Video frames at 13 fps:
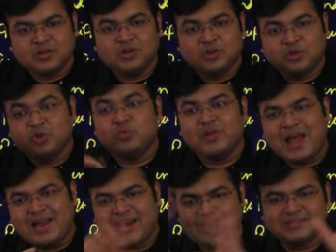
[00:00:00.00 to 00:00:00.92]
You will
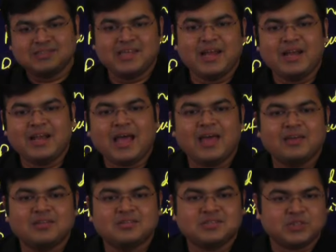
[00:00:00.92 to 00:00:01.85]
analyze the
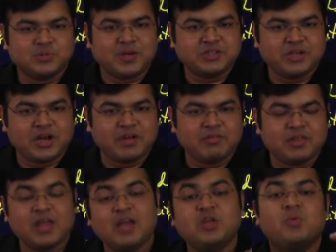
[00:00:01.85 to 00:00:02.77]
entire situation and
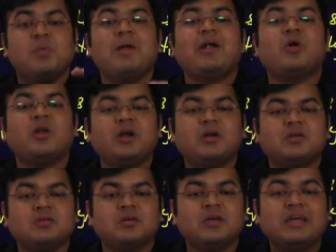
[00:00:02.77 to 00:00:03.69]
everything and you will bet on it.
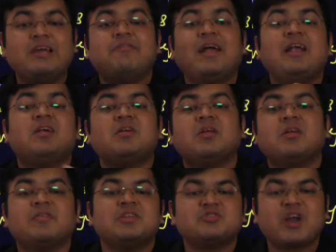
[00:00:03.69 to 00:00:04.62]

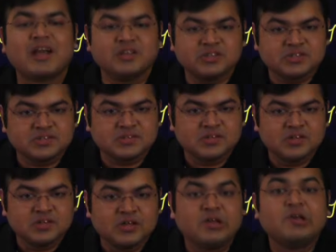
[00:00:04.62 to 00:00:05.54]
Event-driven strategies.
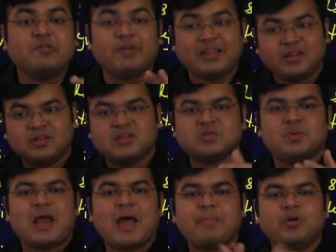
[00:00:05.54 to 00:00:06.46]
Whether this
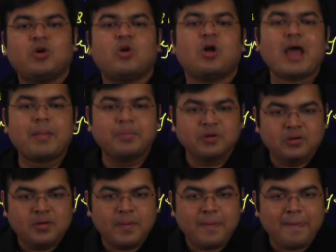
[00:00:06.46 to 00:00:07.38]
will happen or not happen.
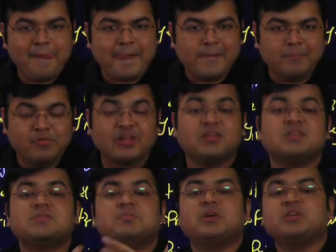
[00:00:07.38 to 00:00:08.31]
Whether
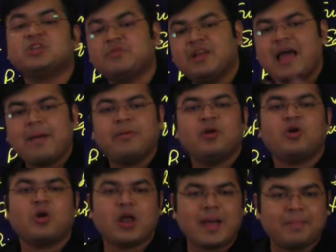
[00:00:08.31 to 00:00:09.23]
this merger will happen or
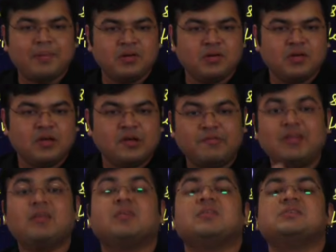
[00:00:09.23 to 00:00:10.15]
not happen.
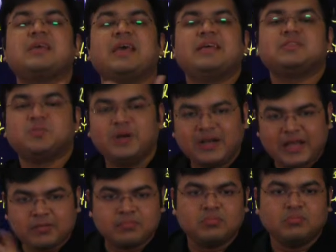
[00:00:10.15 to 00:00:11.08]
Whether this case will
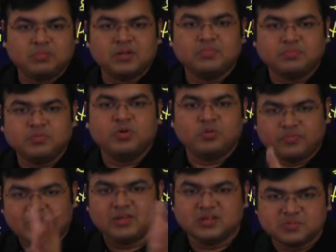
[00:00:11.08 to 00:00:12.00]
take,
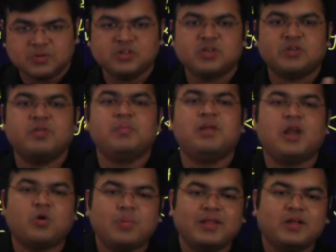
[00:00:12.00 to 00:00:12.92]
whether this merger will be
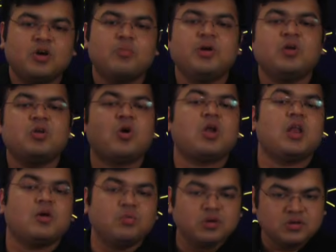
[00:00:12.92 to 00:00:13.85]
allowed by the government or not
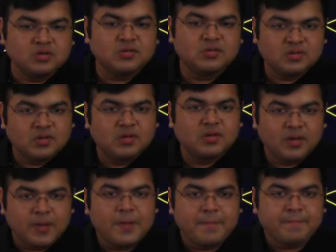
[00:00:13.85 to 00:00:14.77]
allowed.
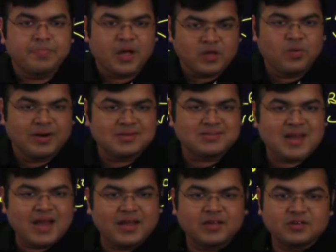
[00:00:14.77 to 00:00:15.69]
Are you
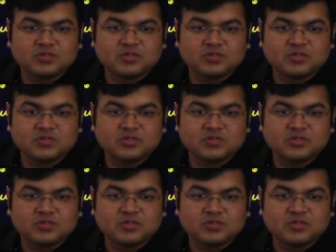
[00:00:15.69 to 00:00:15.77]
understanding?